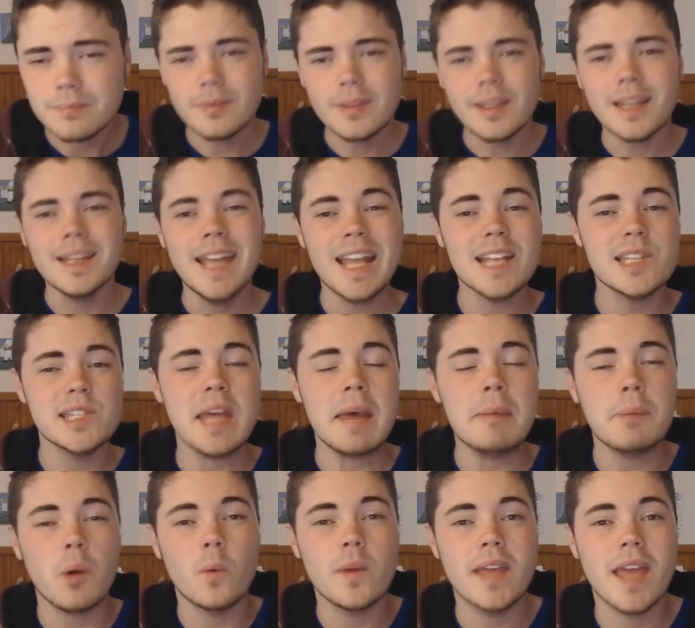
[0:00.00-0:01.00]
Next
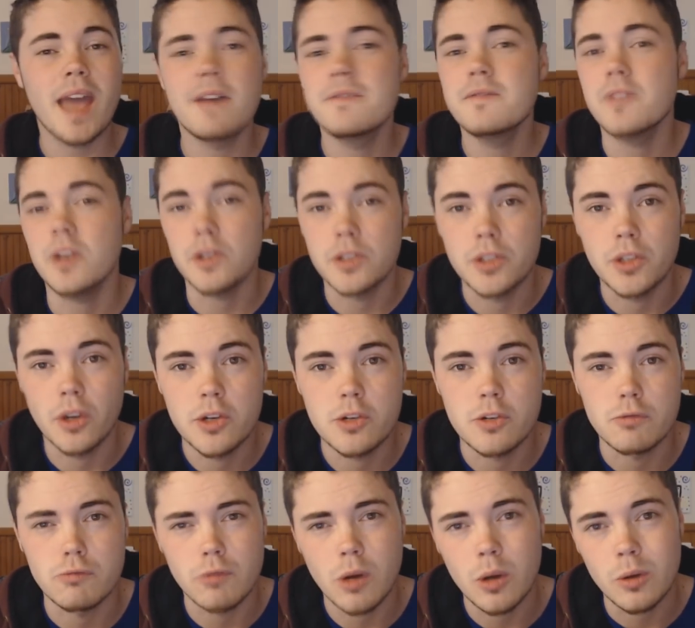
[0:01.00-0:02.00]
up, we have
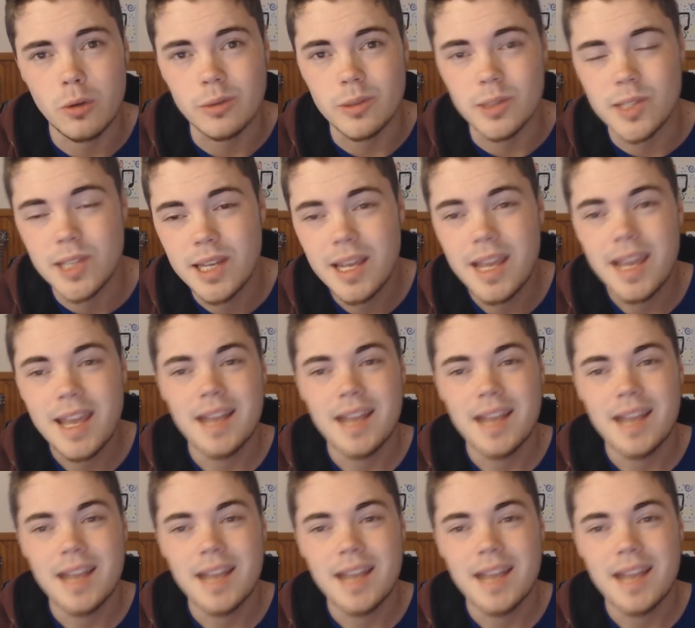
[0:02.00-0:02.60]
dodge rolls.